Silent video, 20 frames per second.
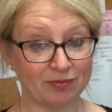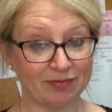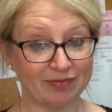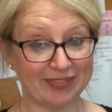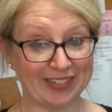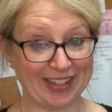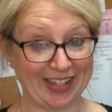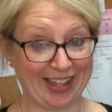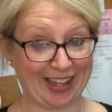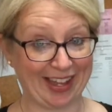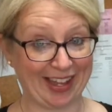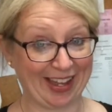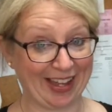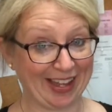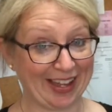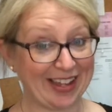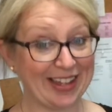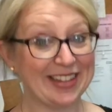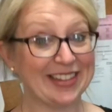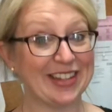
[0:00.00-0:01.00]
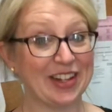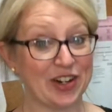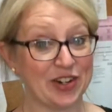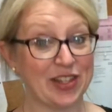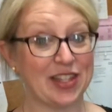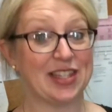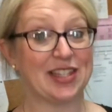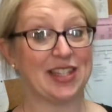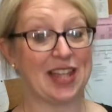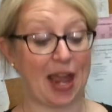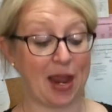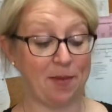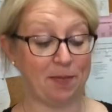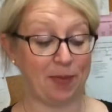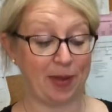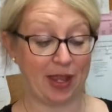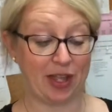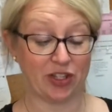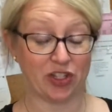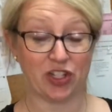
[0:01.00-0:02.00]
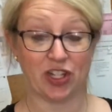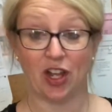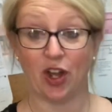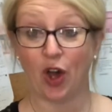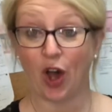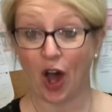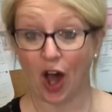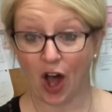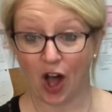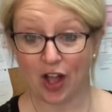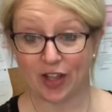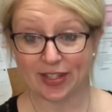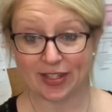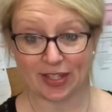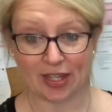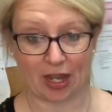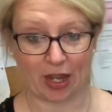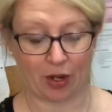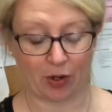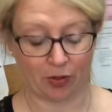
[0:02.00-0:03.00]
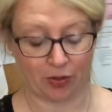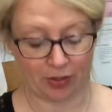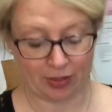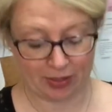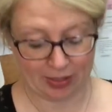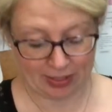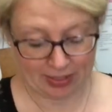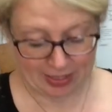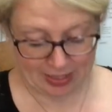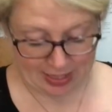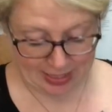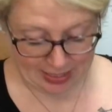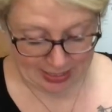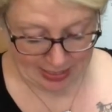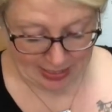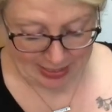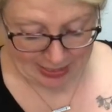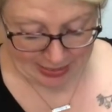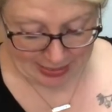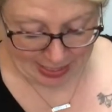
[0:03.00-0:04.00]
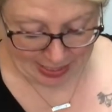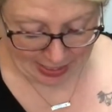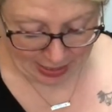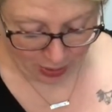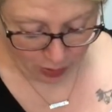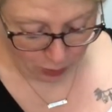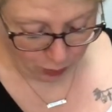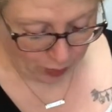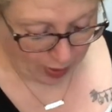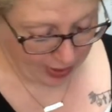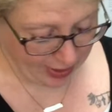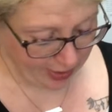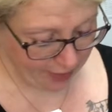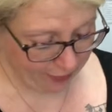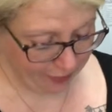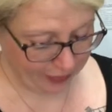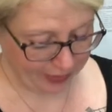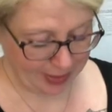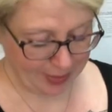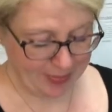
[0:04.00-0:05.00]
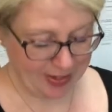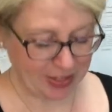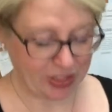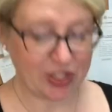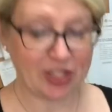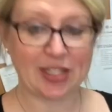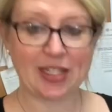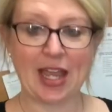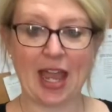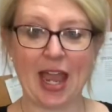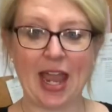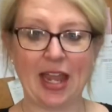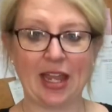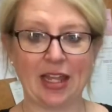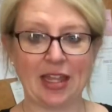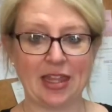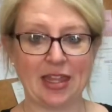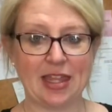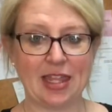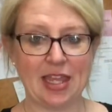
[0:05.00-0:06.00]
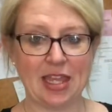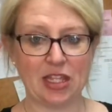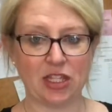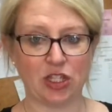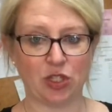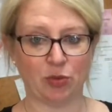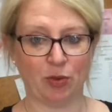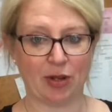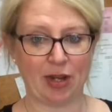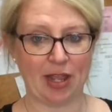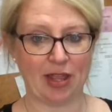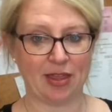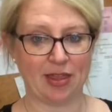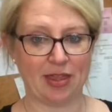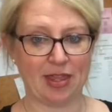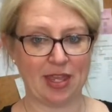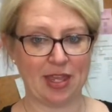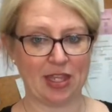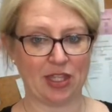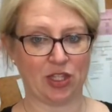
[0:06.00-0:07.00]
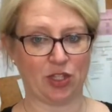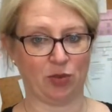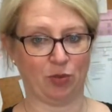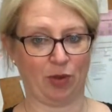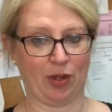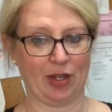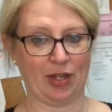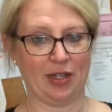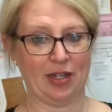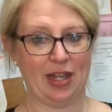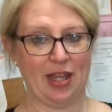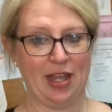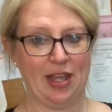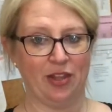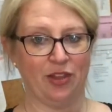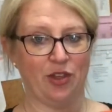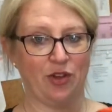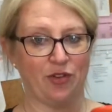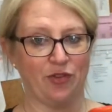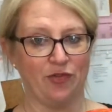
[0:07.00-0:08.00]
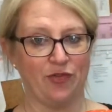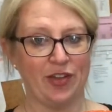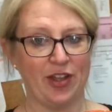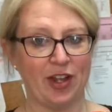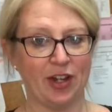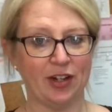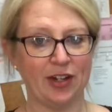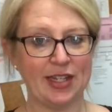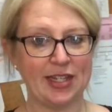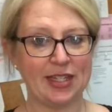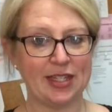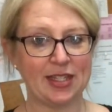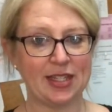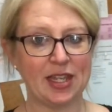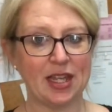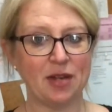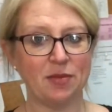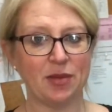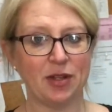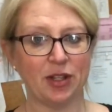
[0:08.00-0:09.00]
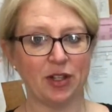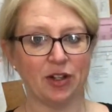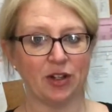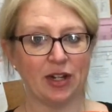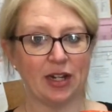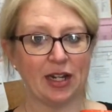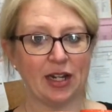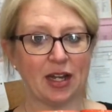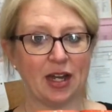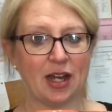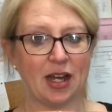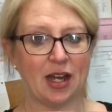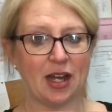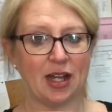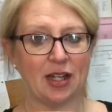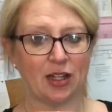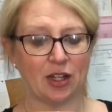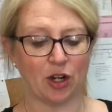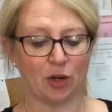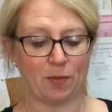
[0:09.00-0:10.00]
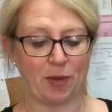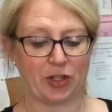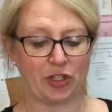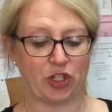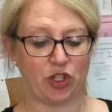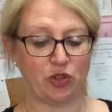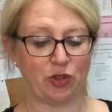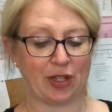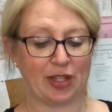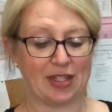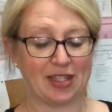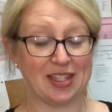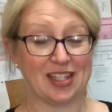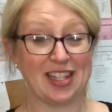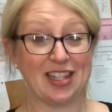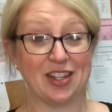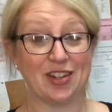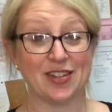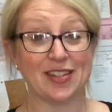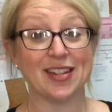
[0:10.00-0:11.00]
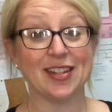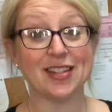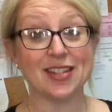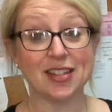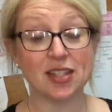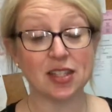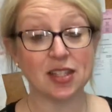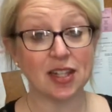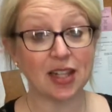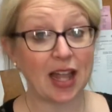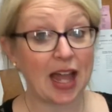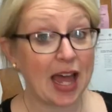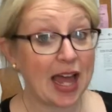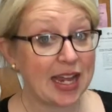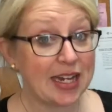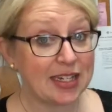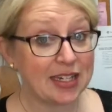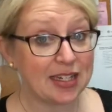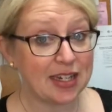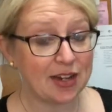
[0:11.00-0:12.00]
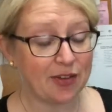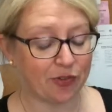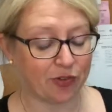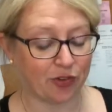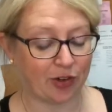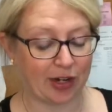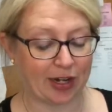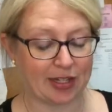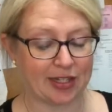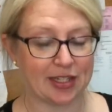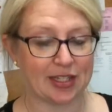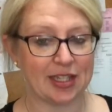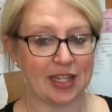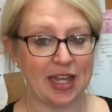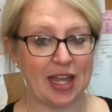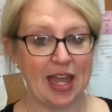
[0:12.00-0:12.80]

Yeah, they're the same pitch also. Now, what if, let me just take this one and this one. They're very similar in color, but you can see there's a slight difference.